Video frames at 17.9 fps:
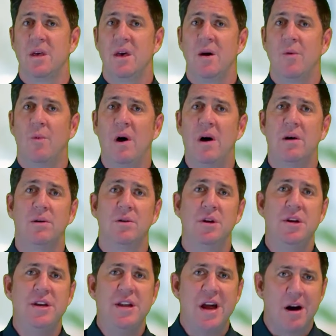And while
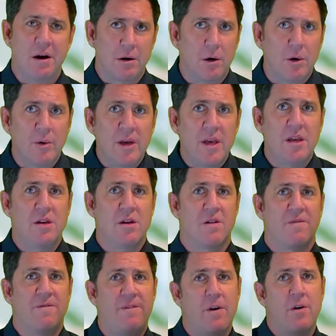narrowing
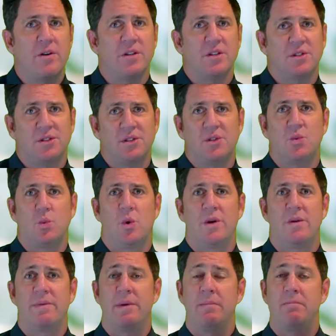your focus is
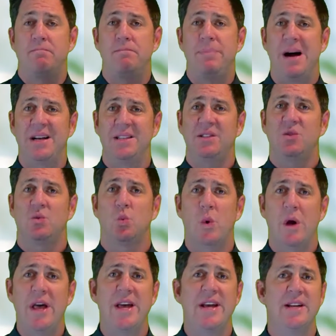one of the best
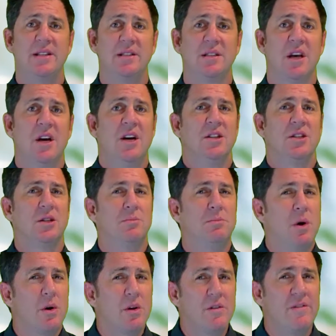ways to
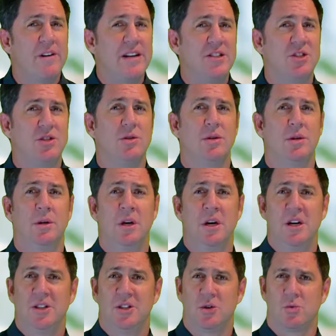motivate you
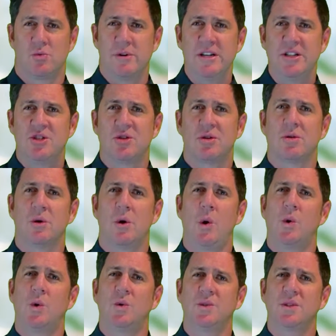to reach your
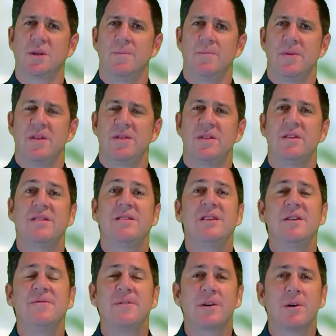goals, the
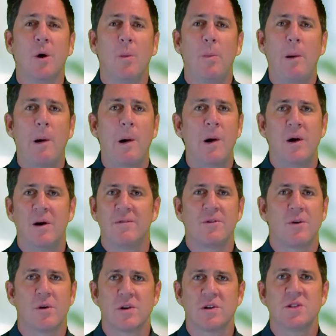difficult part,
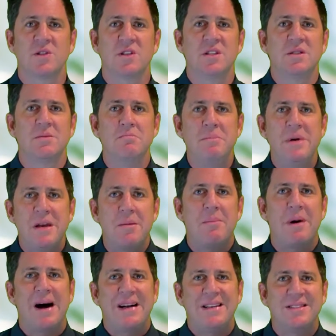of course, is
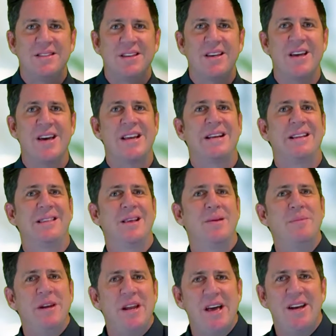minimizing and
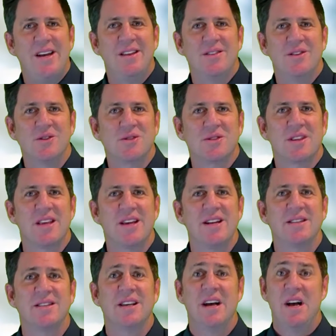eliminating those
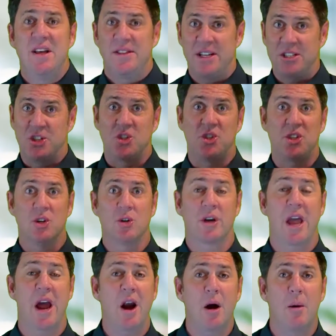things that you still
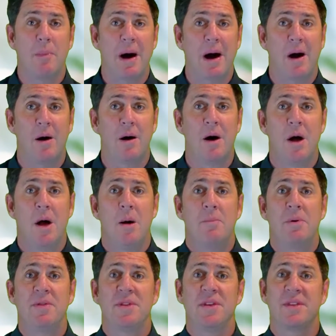care about,
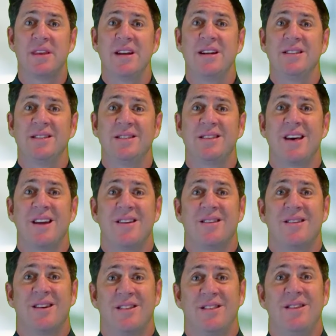but the things that
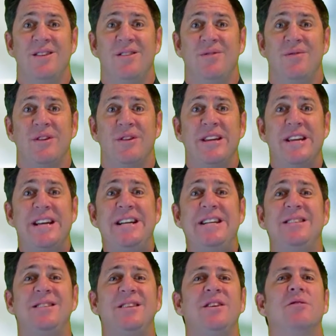are,
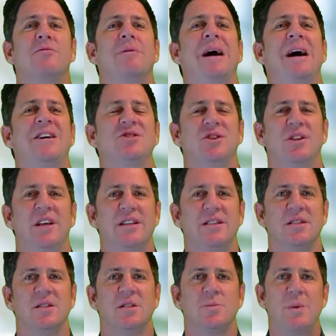easy to
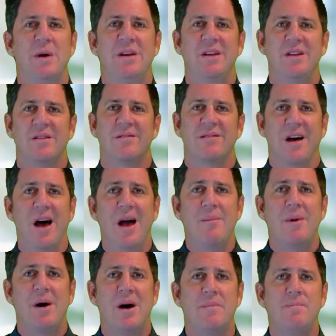rationalize and spending your
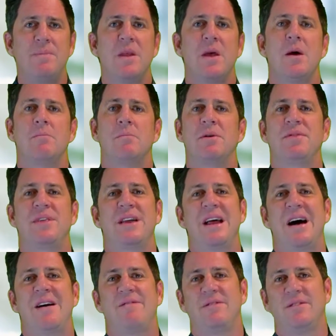time on, but
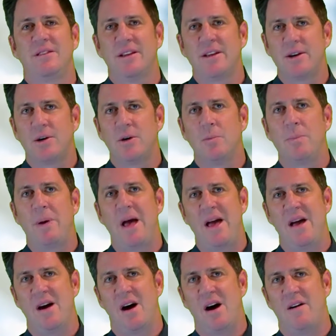that have little
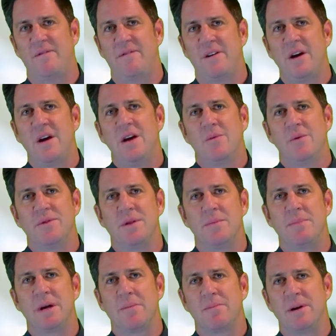payoff with
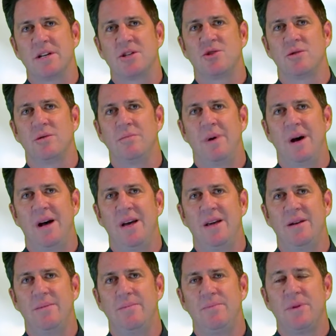the big picture in
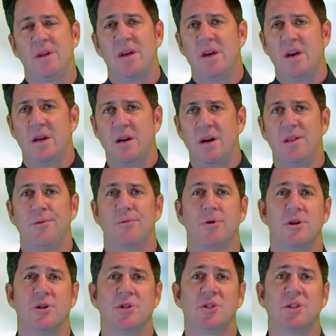mind. In other
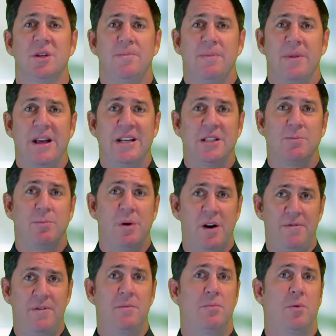words, as
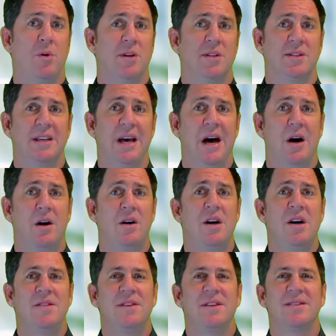Buffett points
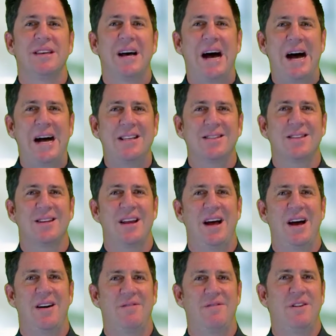out, the tasks that
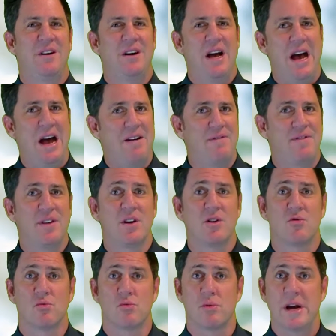have the
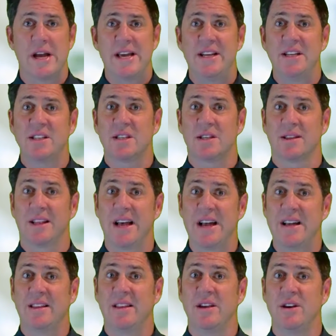greatest
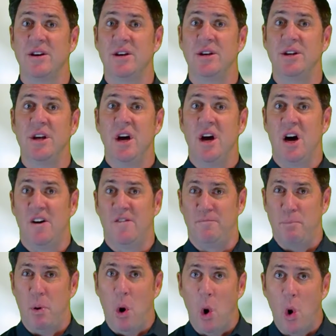likelihood
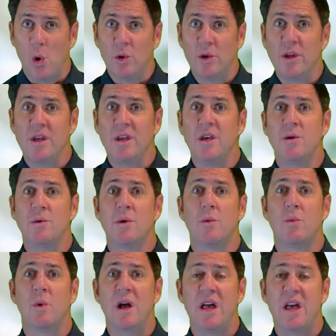of pulling you
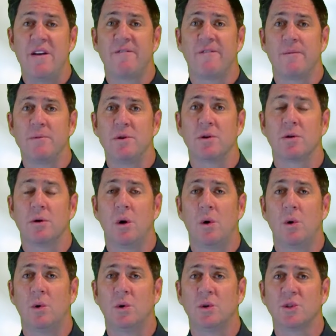away from your
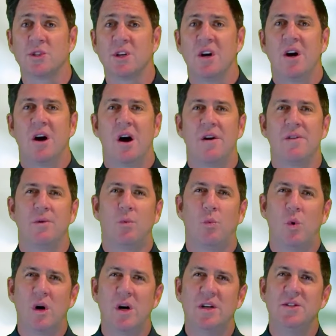goals are the
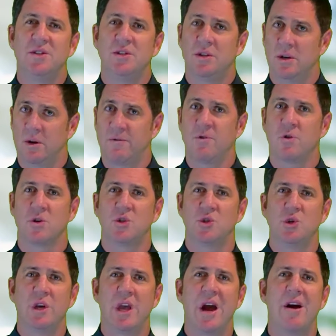ones, of
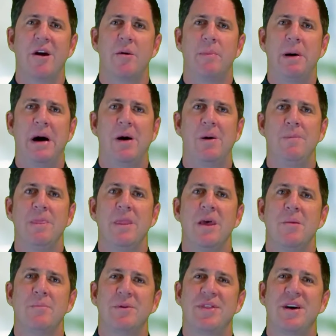course, you care about,
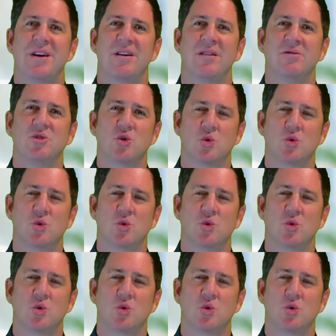but that aren't